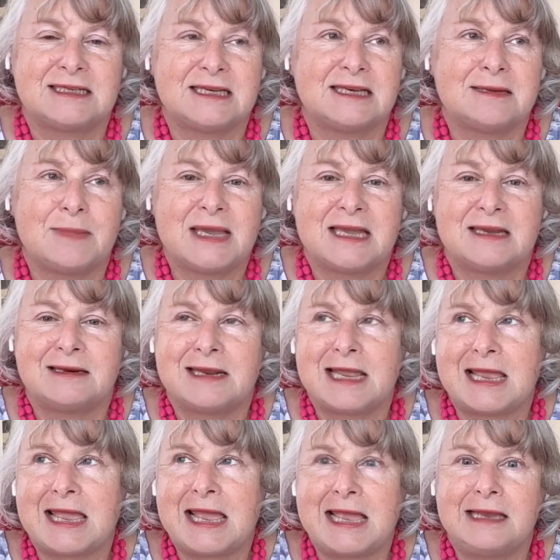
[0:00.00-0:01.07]
tend to make an
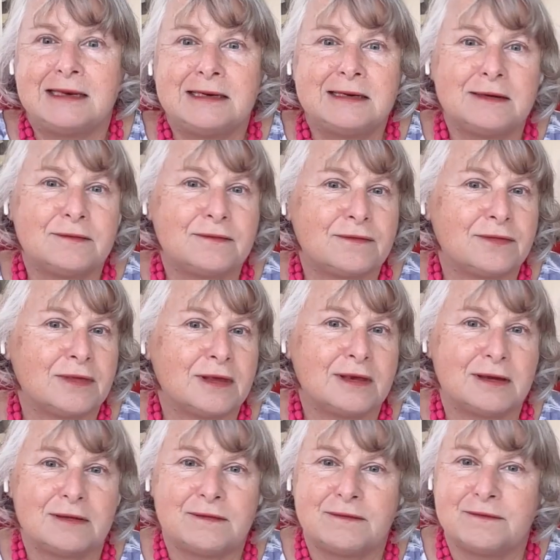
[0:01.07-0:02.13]
end of
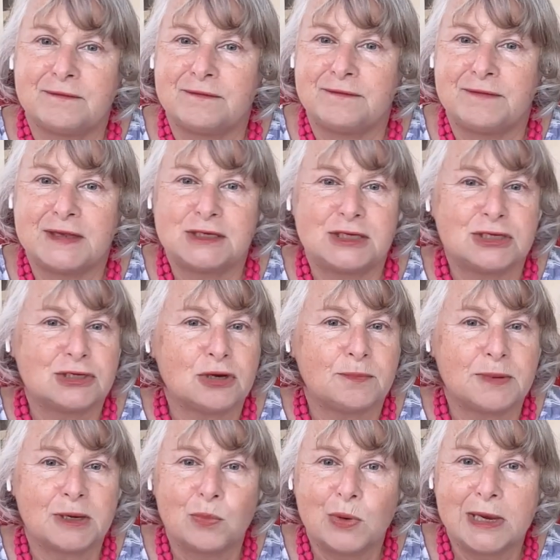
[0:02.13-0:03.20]
the veggie
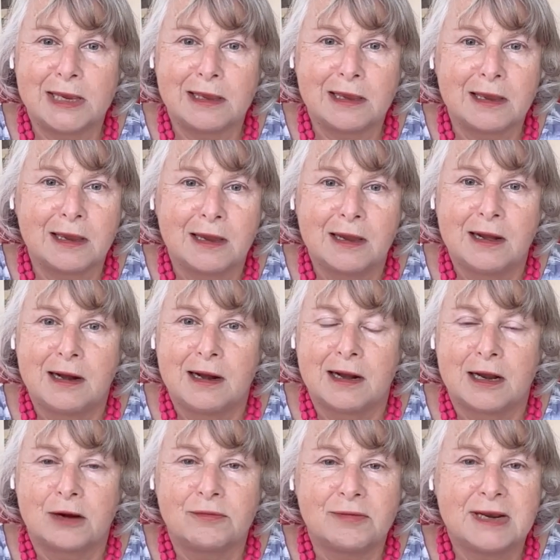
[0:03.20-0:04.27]
shopping week
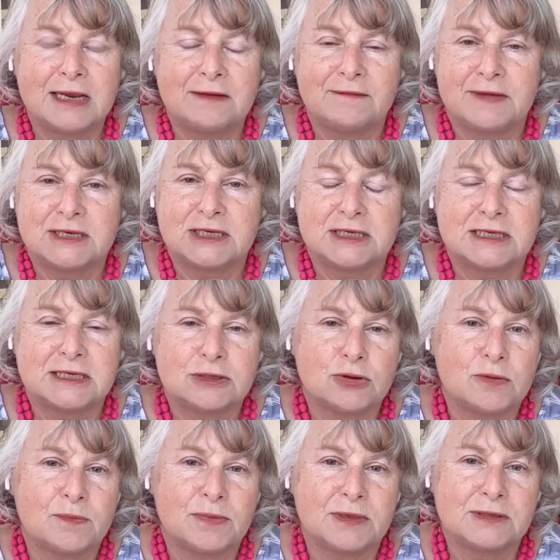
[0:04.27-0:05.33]
green veggie
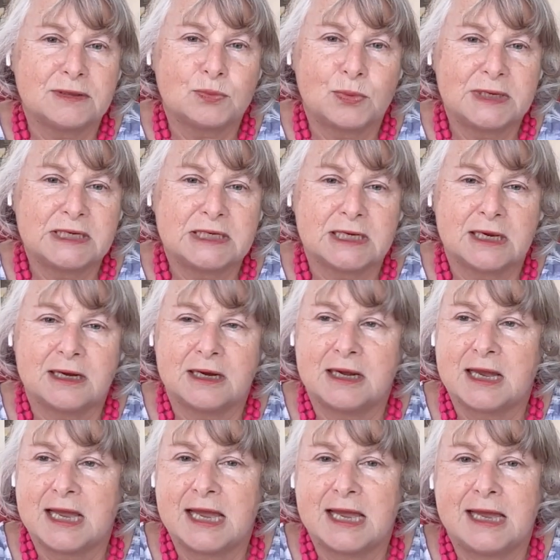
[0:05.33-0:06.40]
soup this
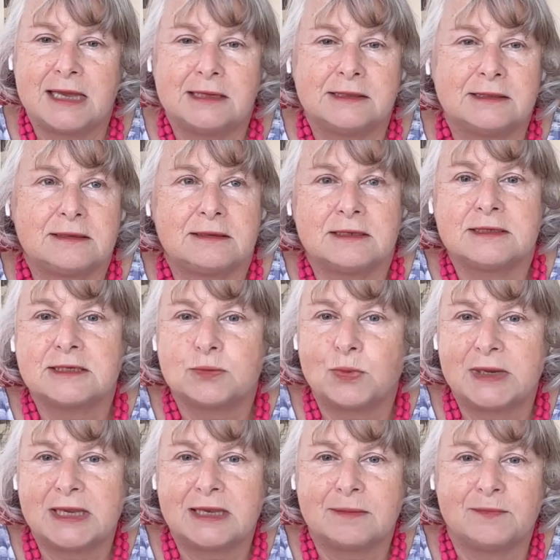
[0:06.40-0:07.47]
winter, and this
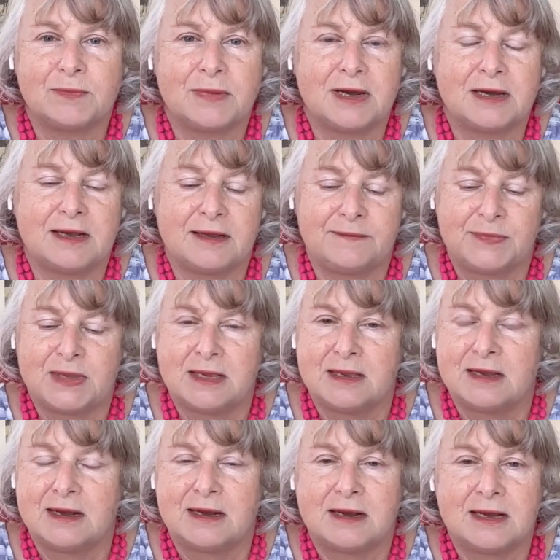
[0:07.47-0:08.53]
week
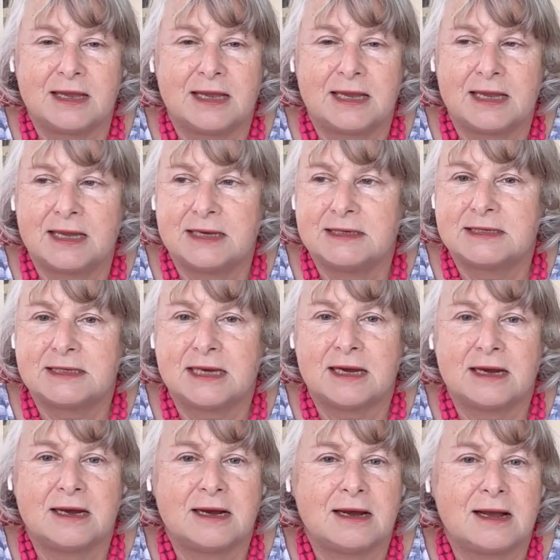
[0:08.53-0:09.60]
I had
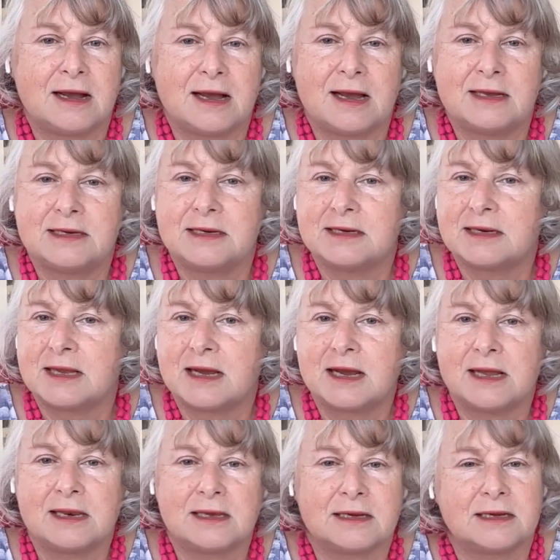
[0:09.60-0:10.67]
onion,
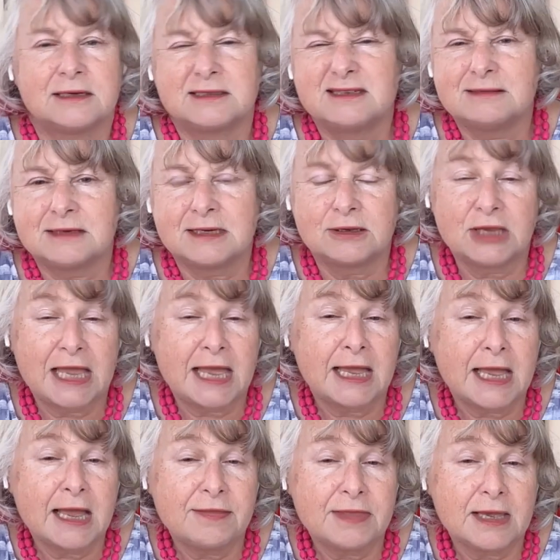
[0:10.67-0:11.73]
garlic. You can
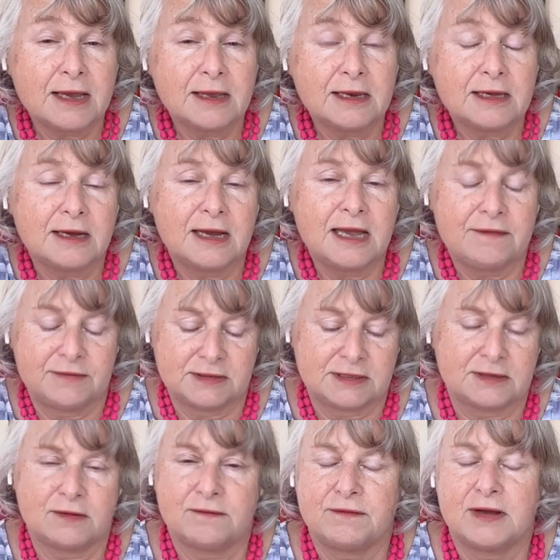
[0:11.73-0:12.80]
count the garlic. I haven't
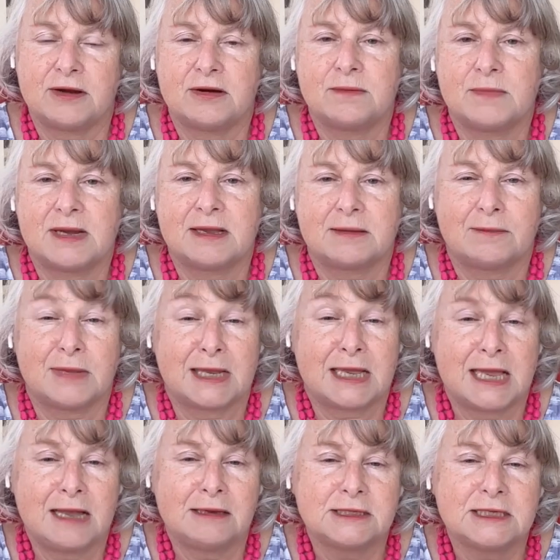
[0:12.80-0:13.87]
so far on my
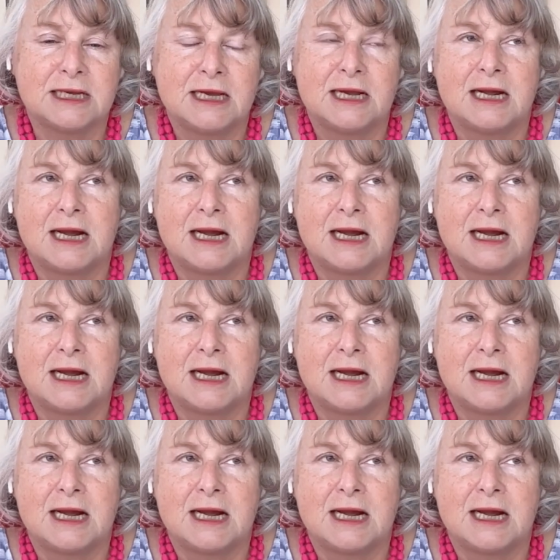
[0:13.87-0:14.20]
count.